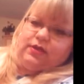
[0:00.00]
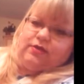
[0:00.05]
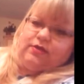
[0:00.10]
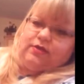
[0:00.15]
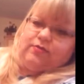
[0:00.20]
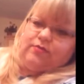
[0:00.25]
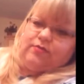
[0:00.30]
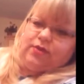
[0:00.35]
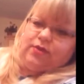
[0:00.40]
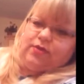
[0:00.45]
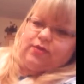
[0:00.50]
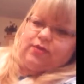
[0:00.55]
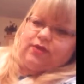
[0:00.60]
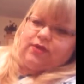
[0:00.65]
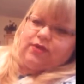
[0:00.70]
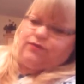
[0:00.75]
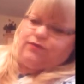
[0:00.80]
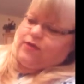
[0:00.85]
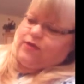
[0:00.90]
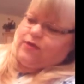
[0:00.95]
of my
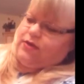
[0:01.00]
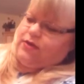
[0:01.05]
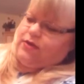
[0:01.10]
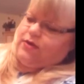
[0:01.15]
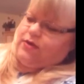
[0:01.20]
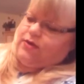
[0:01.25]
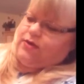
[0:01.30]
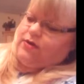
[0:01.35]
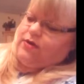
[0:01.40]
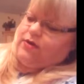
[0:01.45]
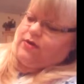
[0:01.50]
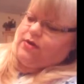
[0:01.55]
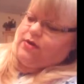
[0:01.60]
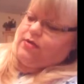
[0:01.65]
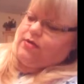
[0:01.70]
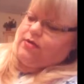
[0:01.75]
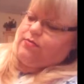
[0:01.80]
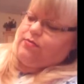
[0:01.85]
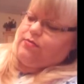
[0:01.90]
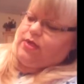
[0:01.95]
ring finger,
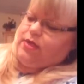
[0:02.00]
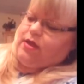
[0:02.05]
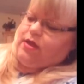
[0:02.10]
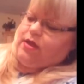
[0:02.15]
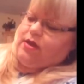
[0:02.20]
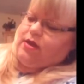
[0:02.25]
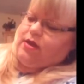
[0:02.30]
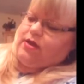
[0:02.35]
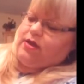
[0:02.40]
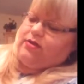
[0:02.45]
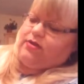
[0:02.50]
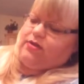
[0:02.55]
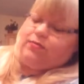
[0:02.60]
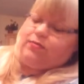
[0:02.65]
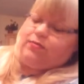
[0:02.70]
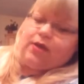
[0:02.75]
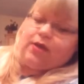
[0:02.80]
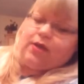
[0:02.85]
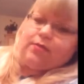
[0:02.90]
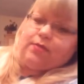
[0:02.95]
behind
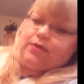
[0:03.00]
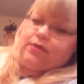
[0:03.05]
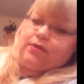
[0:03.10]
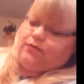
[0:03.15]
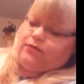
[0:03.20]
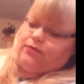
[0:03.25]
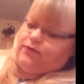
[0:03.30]
my middle